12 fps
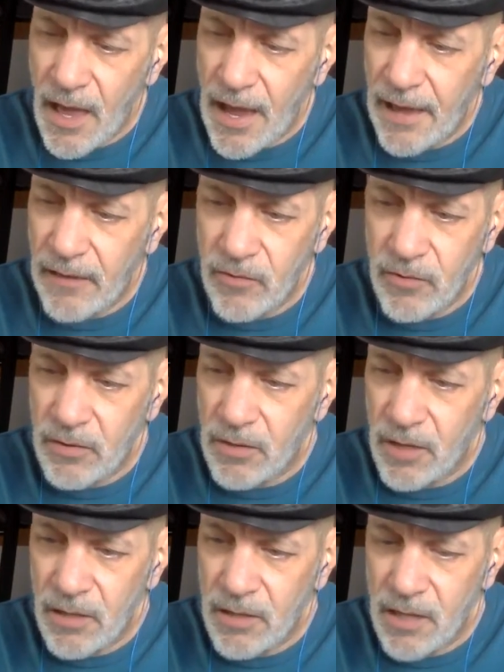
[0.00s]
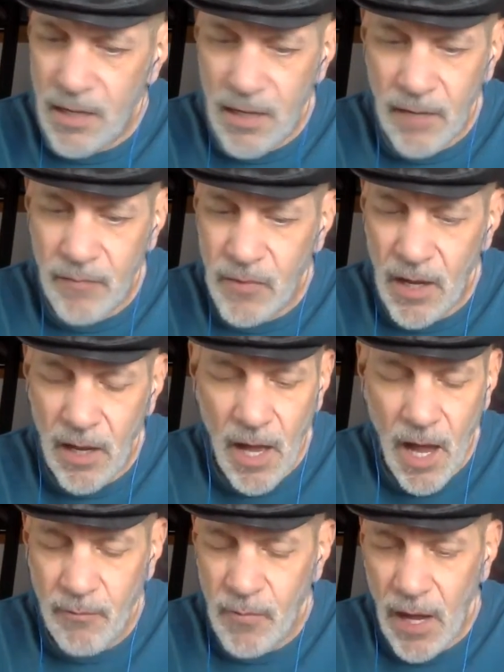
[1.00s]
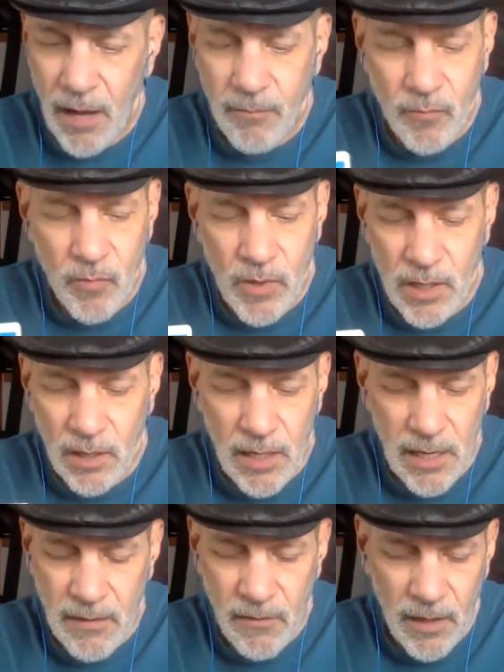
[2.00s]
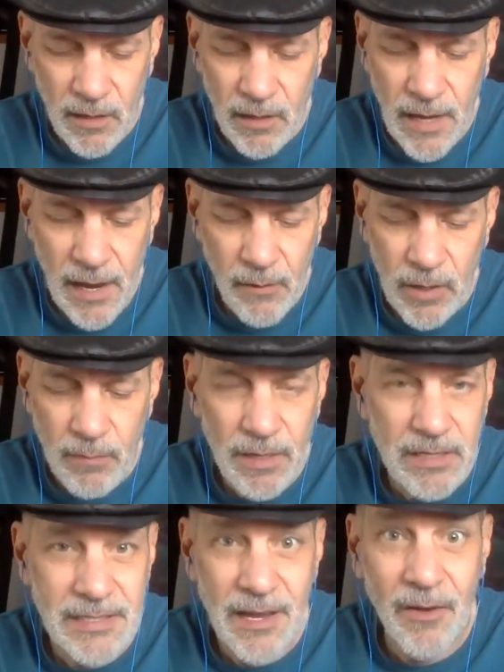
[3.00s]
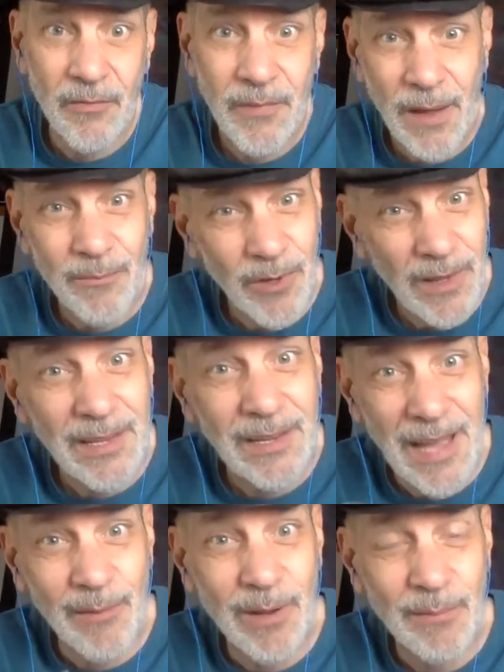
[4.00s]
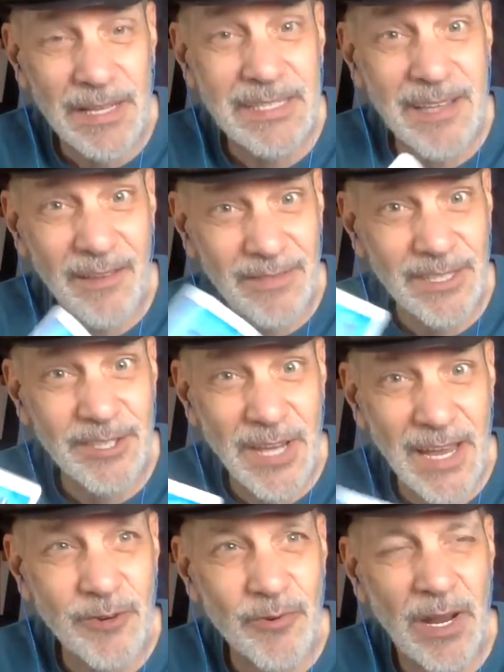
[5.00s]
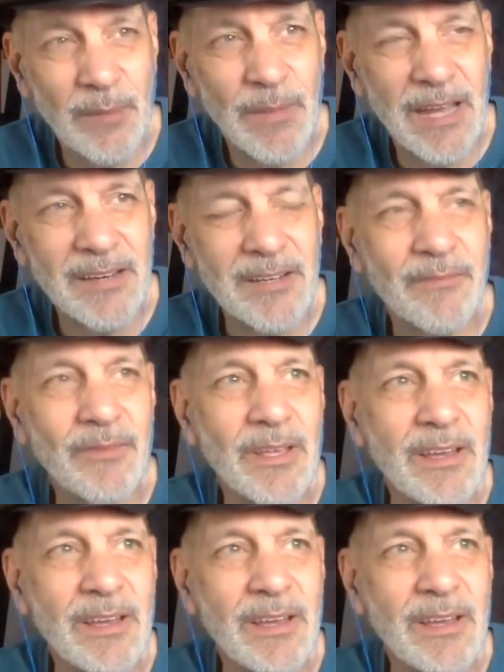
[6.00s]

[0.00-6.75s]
And yeah, I'm really allowing myself to daydream and to